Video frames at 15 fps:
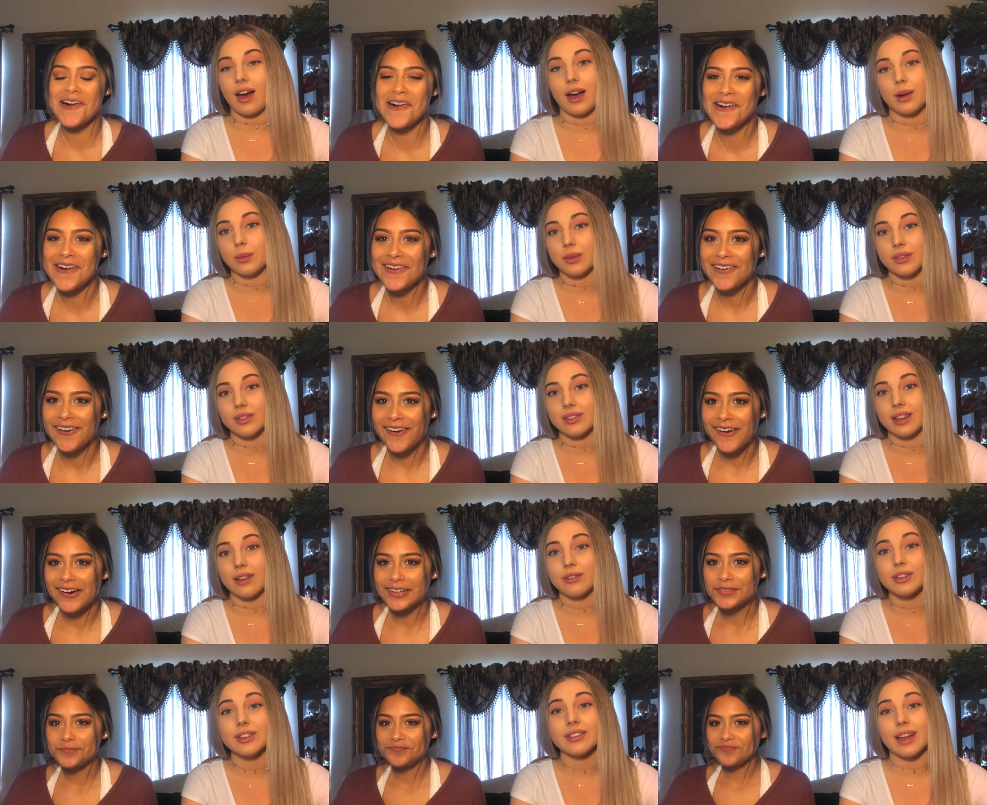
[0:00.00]
Speaker 1: I will
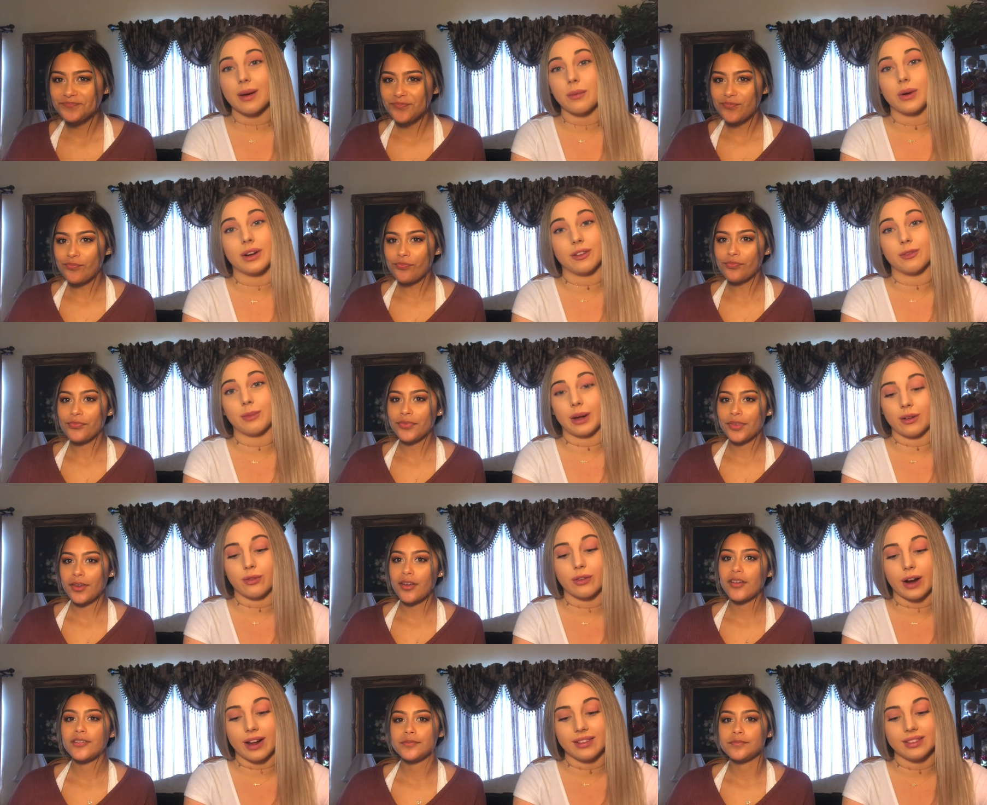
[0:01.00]
never let one of my
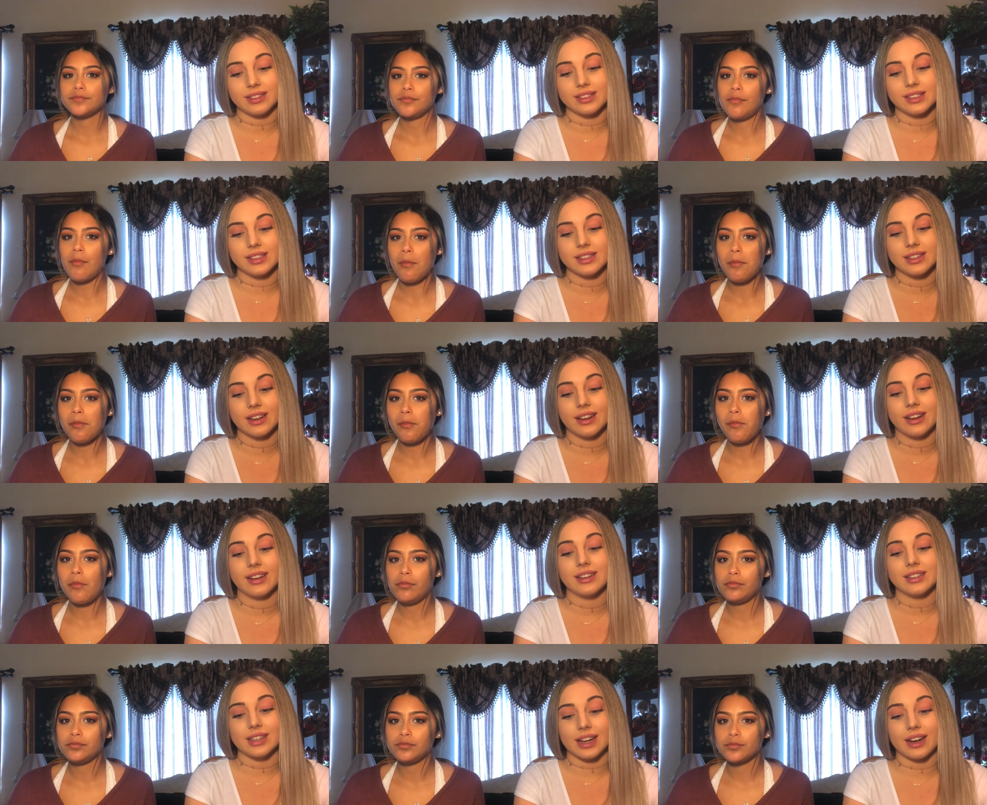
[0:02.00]
friends
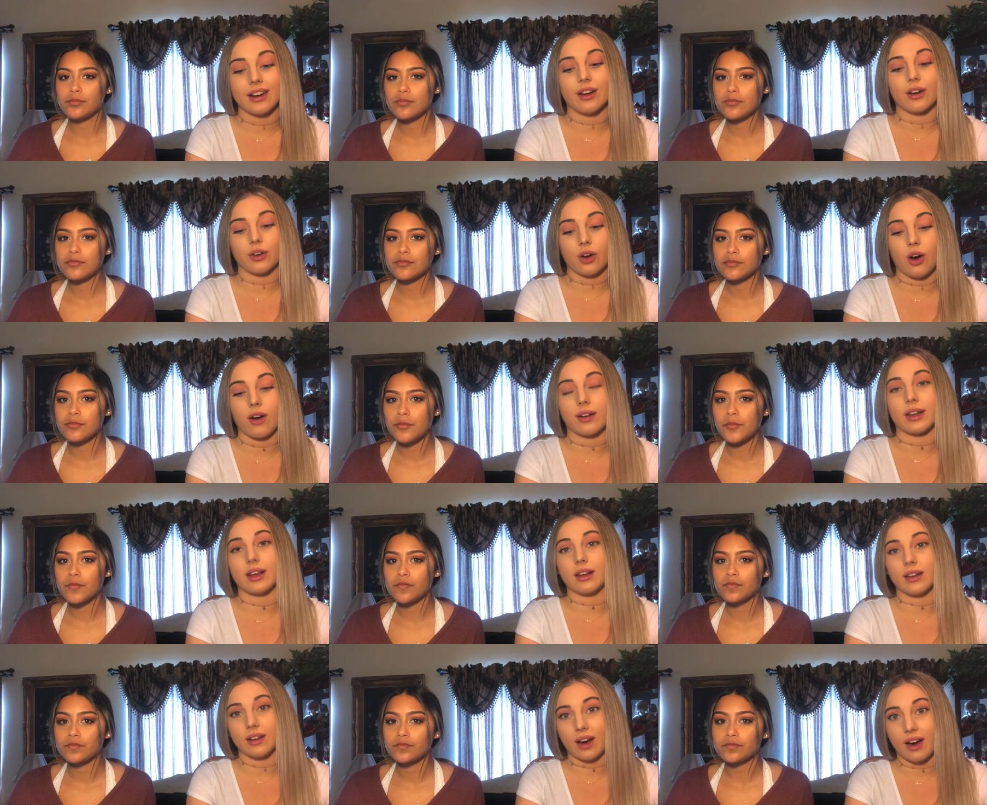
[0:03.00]
date a
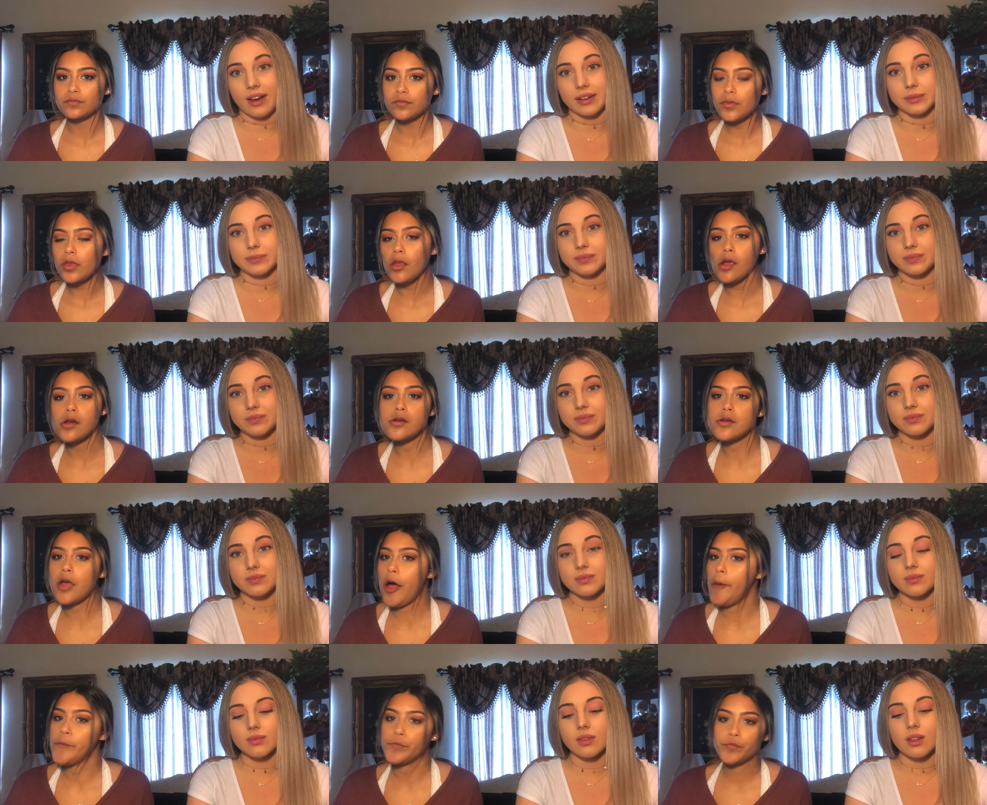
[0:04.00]
cocky guy.
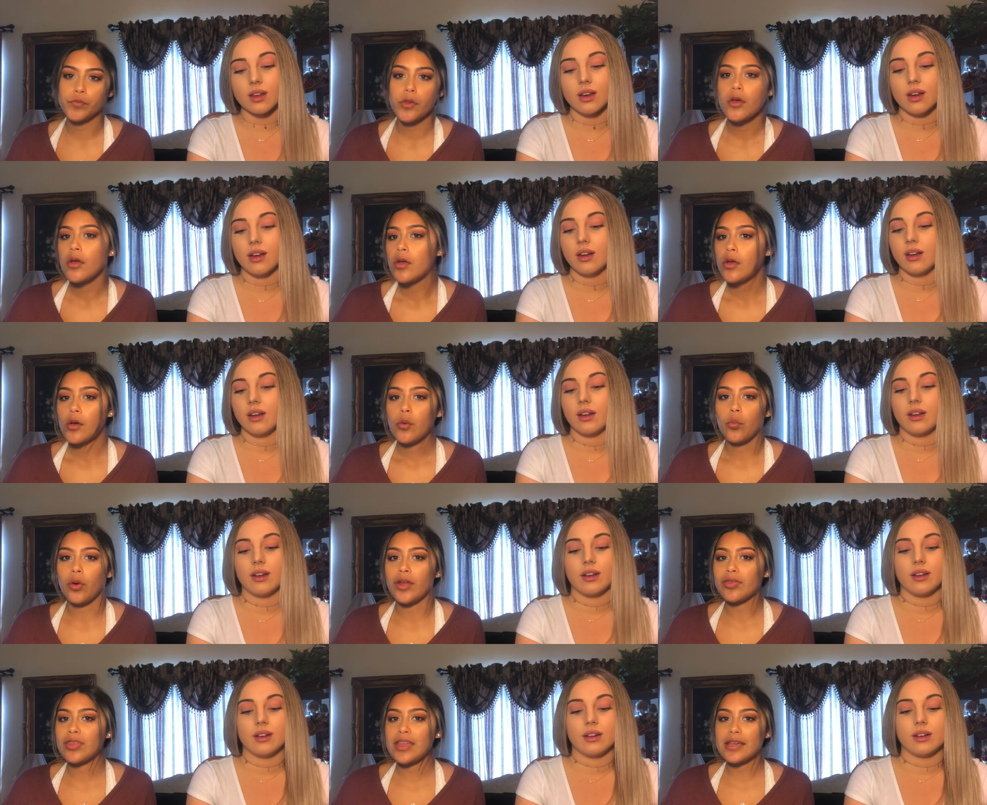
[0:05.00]
Speaker 2: No.
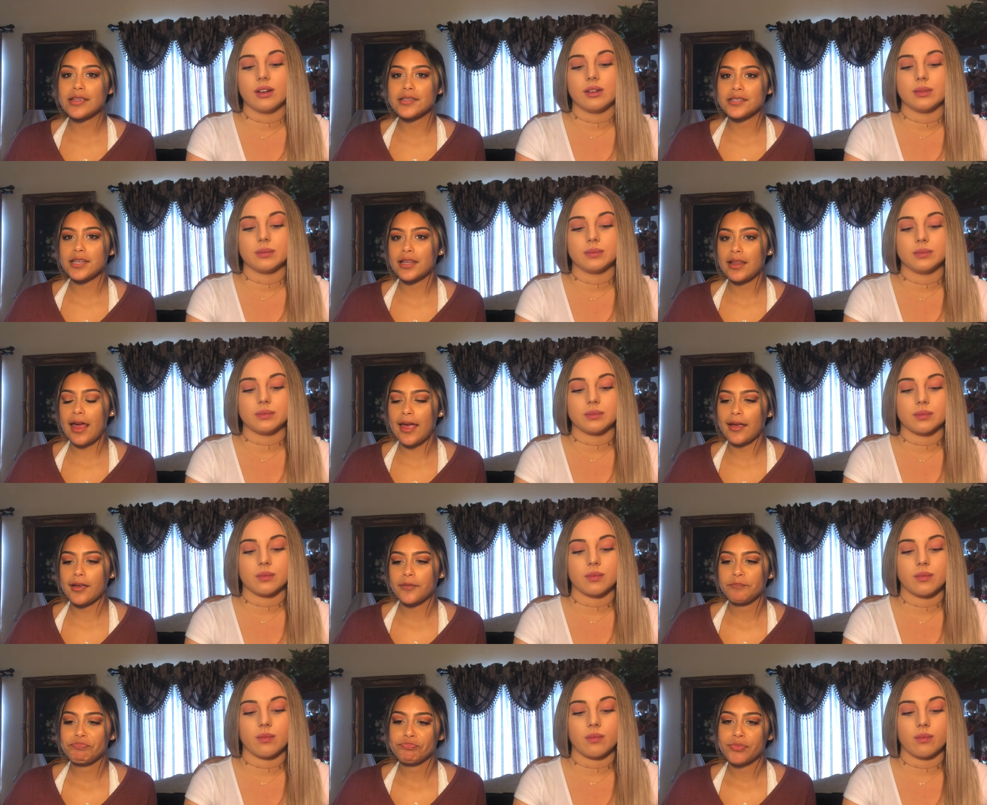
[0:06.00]
One thing's to, like,
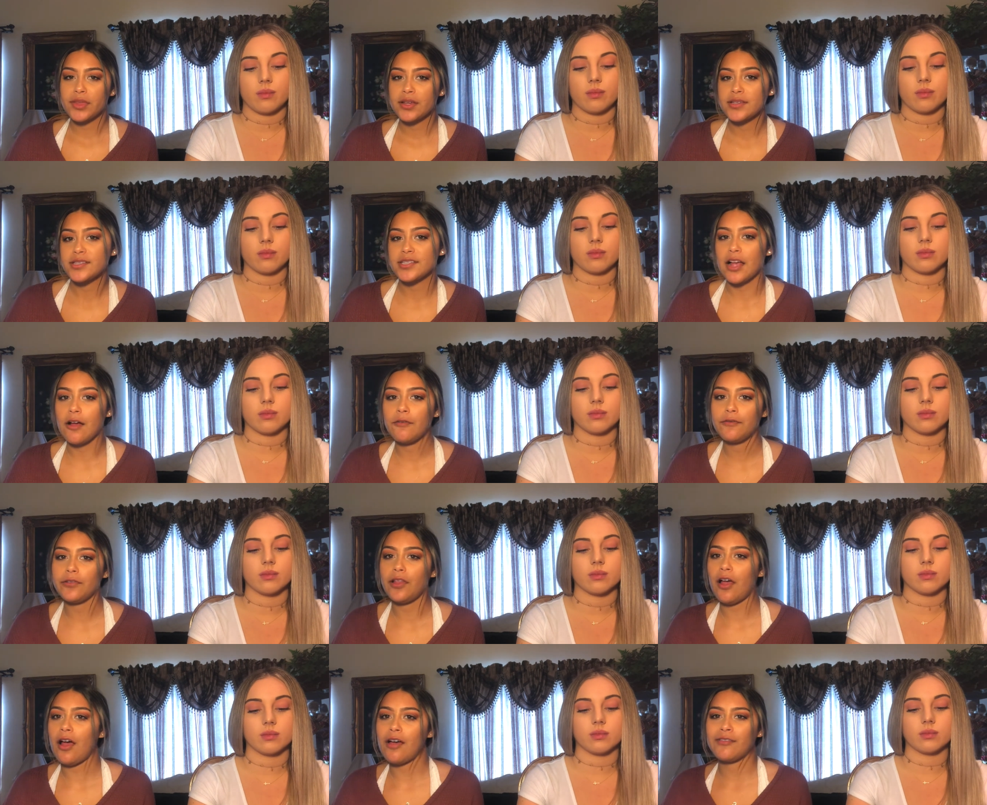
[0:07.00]

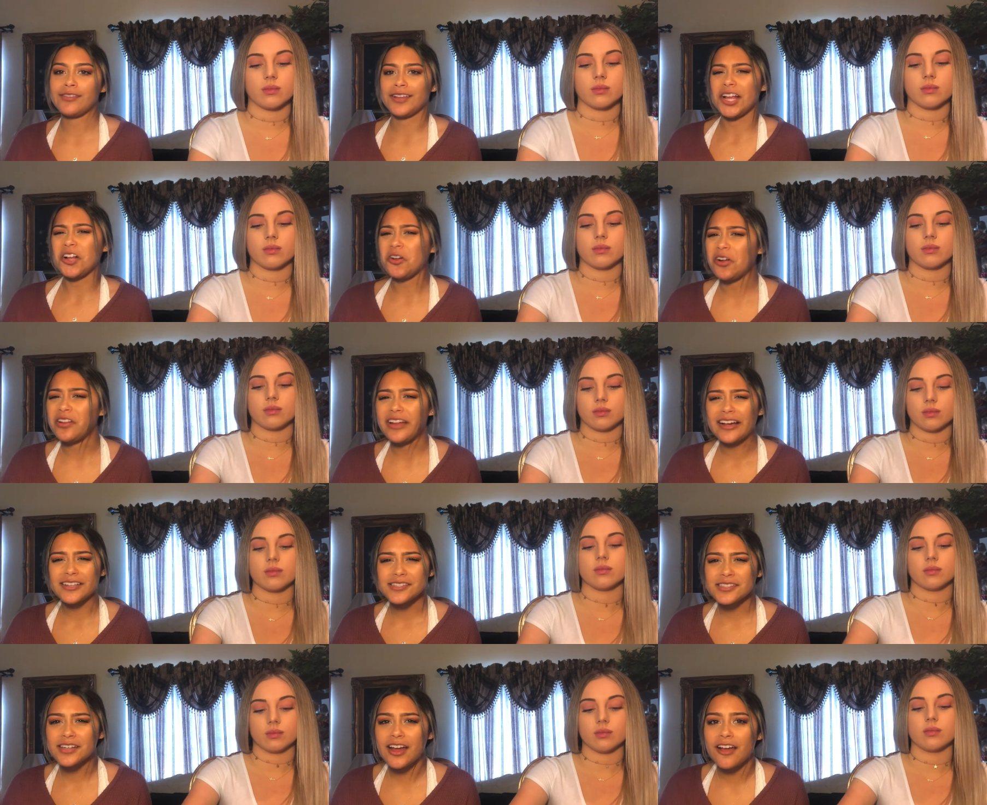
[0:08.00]
self-love and, like, all that
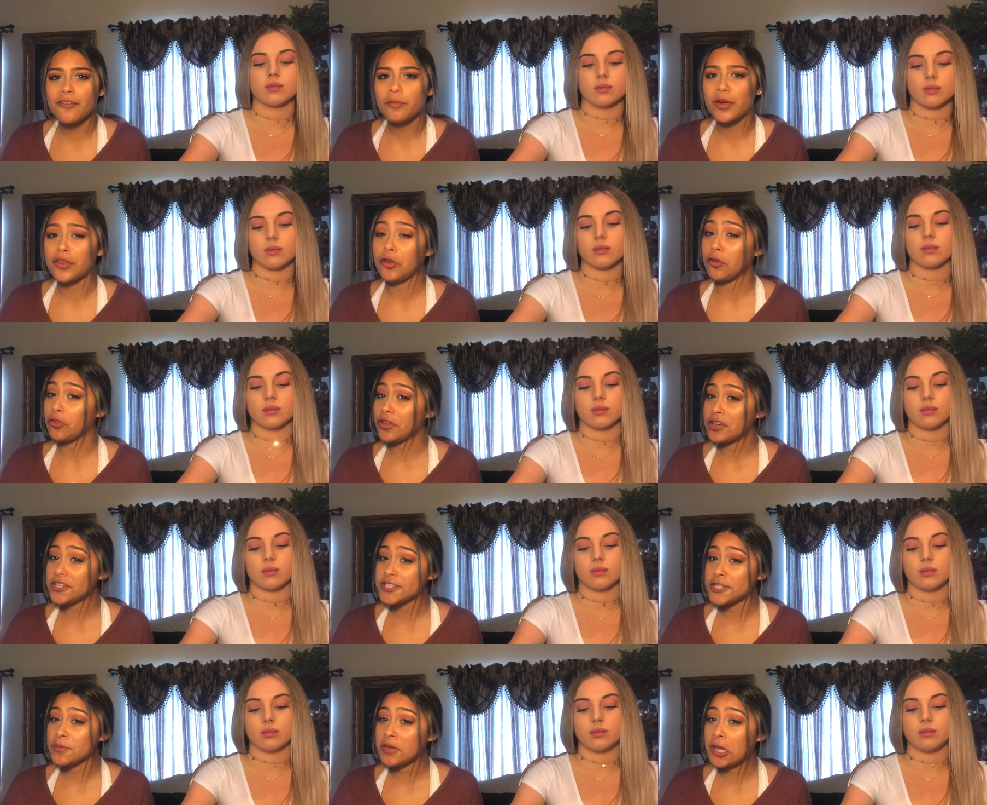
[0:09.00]
stuff, but another thing
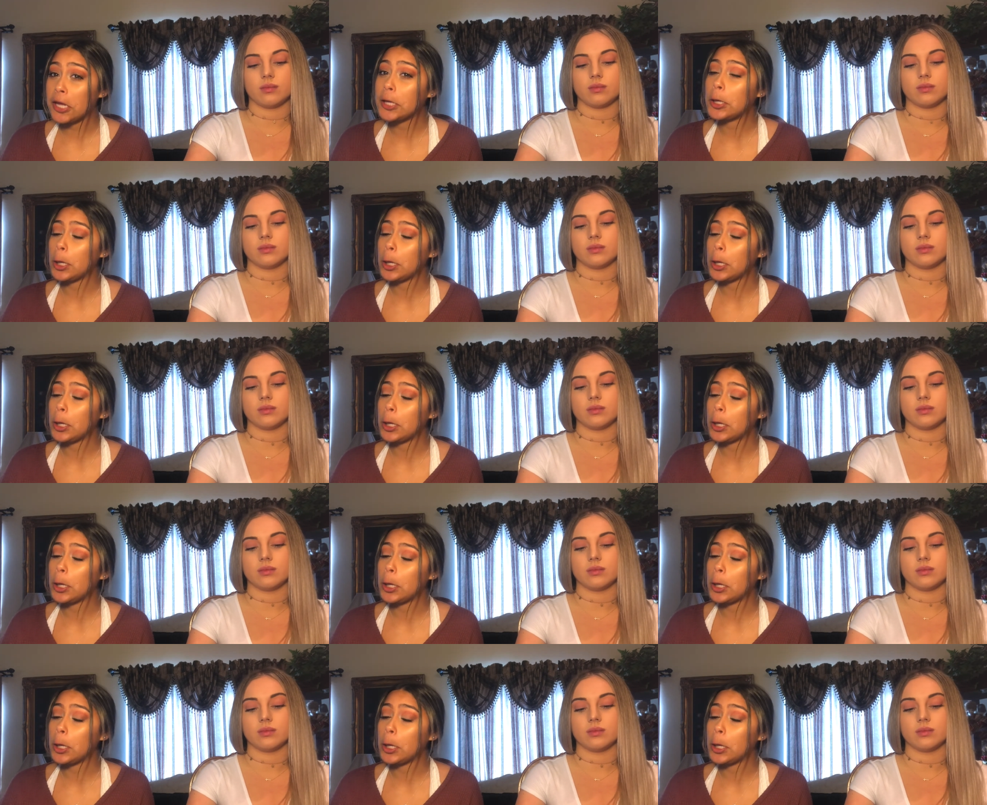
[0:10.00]
is to be, like,